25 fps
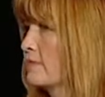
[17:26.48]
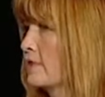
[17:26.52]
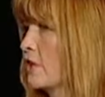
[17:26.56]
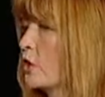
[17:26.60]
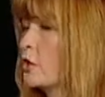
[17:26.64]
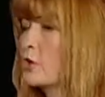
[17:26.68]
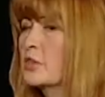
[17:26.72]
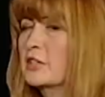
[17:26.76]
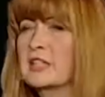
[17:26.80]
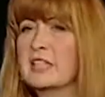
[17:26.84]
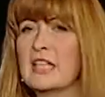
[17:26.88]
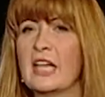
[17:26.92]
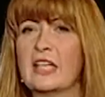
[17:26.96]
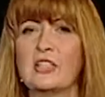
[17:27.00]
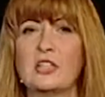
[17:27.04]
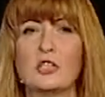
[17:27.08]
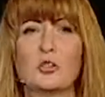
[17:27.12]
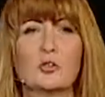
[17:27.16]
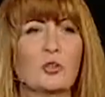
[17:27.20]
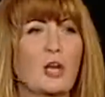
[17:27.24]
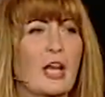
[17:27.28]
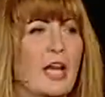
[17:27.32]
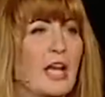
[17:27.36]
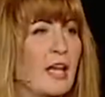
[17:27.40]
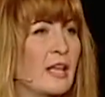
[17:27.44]
or send you
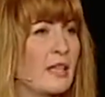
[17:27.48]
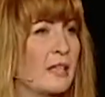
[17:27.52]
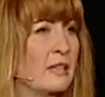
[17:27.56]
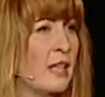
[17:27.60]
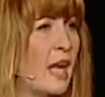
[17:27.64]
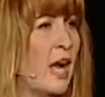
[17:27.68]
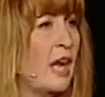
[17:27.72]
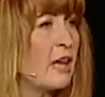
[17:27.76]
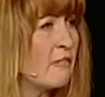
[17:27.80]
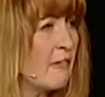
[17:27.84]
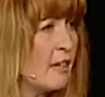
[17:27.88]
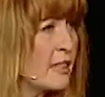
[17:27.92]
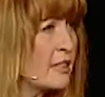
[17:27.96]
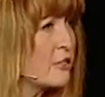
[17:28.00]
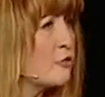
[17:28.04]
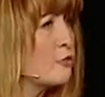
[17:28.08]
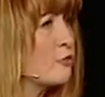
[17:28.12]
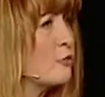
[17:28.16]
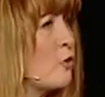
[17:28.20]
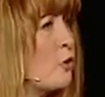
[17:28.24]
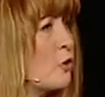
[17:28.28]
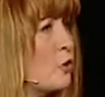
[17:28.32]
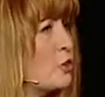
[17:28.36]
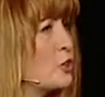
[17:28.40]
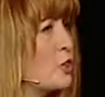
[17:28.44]
to hell. I was
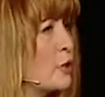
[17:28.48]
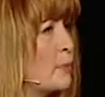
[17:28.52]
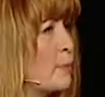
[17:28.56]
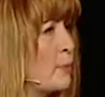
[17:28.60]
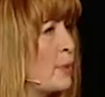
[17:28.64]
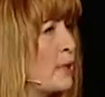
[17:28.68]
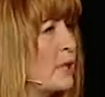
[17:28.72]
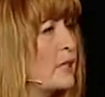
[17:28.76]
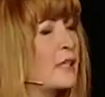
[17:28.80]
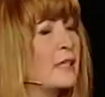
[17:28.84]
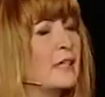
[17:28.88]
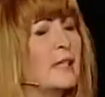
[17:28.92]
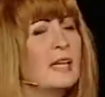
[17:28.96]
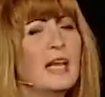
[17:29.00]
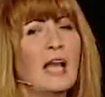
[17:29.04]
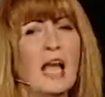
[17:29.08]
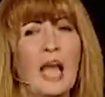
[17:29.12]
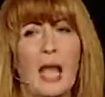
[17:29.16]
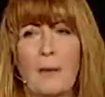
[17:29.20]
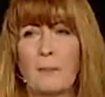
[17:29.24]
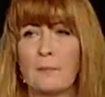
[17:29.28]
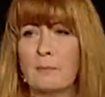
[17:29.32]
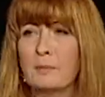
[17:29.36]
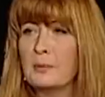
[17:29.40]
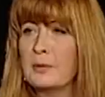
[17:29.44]
worshiping
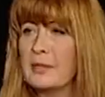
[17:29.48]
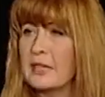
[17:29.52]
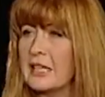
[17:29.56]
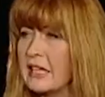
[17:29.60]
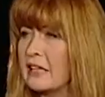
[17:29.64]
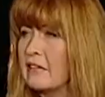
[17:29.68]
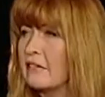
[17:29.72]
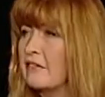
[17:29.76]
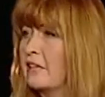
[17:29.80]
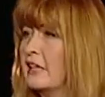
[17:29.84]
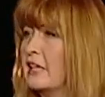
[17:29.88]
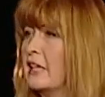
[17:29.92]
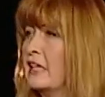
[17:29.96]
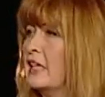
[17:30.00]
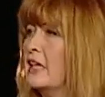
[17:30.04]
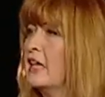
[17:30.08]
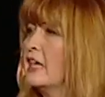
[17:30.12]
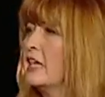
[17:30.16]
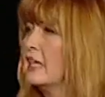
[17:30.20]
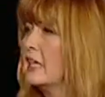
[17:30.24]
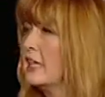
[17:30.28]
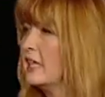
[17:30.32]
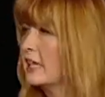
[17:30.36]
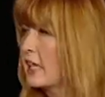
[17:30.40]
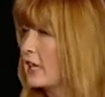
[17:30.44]
and believing
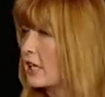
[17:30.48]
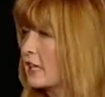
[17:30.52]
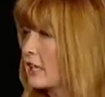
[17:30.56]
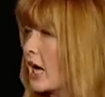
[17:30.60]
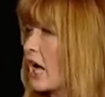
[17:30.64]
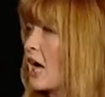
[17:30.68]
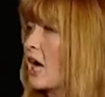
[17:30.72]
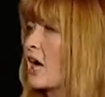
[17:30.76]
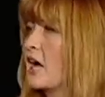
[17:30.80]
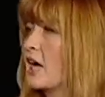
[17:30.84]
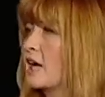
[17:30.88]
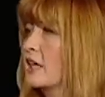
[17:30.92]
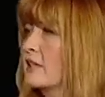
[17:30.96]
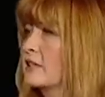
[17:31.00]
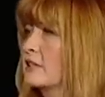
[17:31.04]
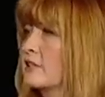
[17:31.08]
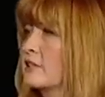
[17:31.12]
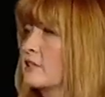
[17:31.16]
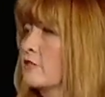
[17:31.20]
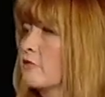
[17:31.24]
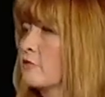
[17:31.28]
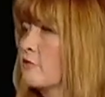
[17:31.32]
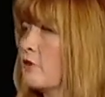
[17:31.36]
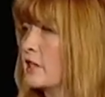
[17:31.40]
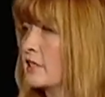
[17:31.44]
in a God
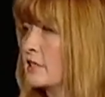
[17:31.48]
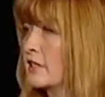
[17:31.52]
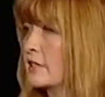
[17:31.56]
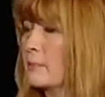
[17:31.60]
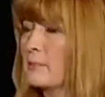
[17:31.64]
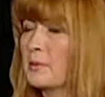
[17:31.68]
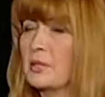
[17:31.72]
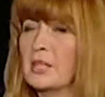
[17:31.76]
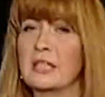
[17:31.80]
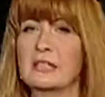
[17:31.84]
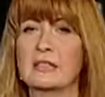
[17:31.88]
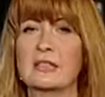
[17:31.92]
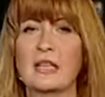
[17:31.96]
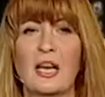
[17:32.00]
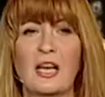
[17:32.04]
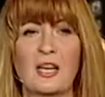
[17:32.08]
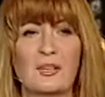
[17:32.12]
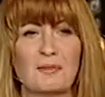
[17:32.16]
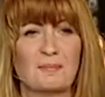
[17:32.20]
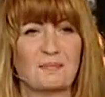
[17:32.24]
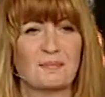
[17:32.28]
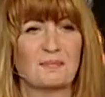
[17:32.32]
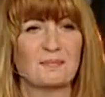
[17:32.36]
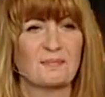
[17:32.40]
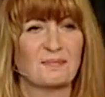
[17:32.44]
once upon a
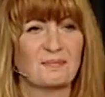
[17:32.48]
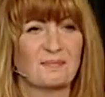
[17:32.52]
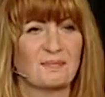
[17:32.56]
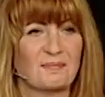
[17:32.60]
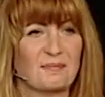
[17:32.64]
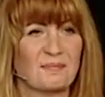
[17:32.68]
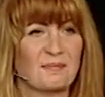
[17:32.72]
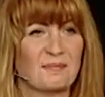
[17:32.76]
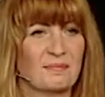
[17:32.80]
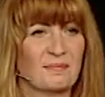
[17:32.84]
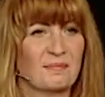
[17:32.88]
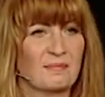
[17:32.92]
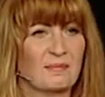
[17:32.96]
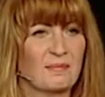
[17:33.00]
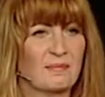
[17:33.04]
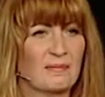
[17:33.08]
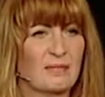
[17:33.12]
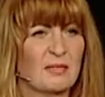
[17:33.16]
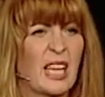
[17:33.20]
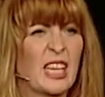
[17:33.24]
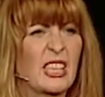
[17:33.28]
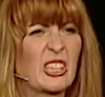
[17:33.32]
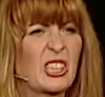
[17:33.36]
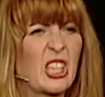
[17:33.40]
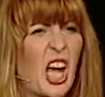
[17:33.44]
time.
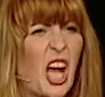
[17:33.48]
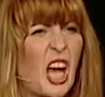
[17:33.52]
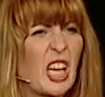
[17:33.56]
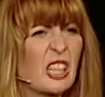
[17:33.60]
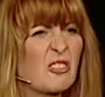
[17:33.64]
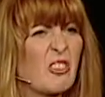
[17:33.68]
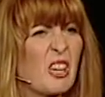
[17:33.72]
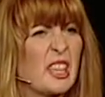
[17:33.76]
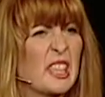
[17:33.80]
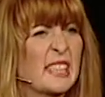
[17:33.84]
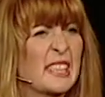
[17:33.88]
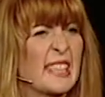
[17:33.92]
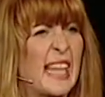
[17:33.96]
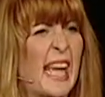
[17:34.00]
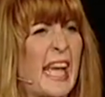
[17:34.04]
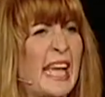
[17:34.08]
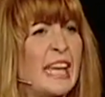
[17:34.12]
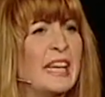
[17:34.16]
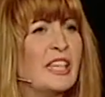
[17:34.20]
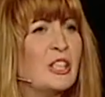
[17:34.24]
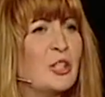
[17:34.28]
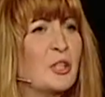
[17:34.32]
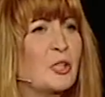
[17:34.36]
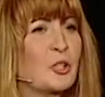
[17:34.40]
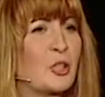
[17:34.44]
That God was
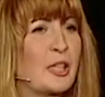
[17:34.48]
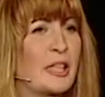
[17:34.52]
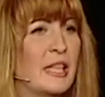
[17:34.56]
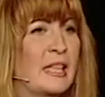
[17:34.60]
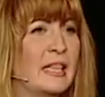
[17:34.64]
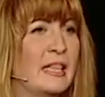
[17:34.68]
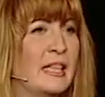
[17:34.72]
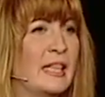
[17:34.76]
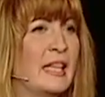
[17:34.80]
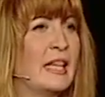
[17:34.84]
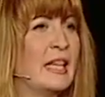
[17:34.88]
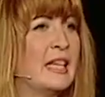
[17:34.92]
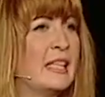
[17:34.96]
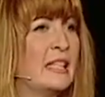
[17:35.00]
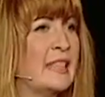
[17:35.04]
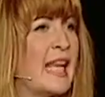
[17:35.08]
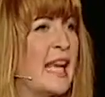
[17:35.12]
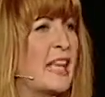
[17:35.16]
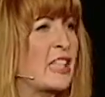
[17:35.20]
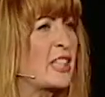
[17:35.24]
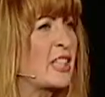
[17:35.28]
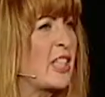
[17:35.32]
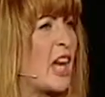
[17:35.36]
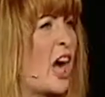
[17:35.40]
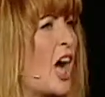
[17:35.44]
angry,
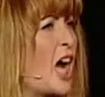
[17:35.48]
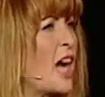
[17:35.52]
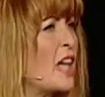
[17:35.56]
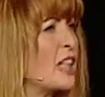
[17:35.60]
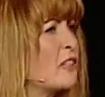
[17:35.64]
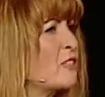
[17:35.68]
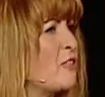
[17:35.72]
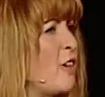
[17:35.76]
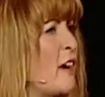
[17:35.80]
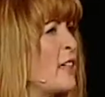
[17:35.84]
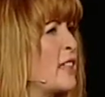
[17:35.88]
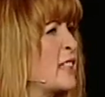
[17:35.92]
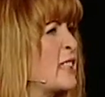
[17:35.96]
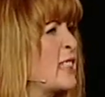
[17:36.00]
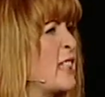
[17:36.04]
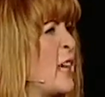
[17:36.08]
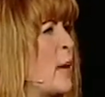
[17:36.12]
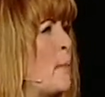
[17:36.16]
that God was